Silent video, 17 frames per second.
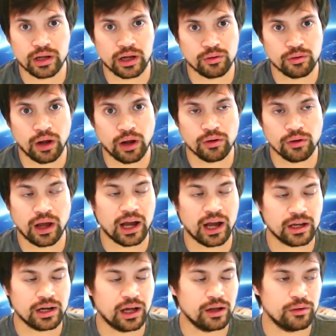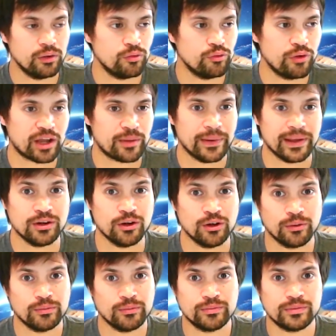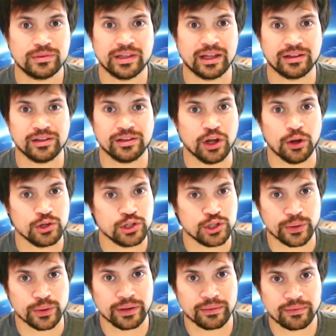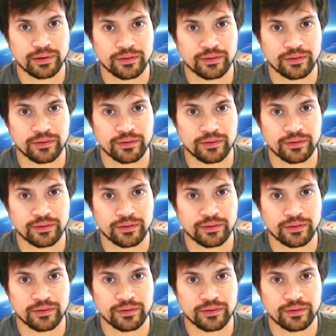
I, I, I recommend that you don't do it.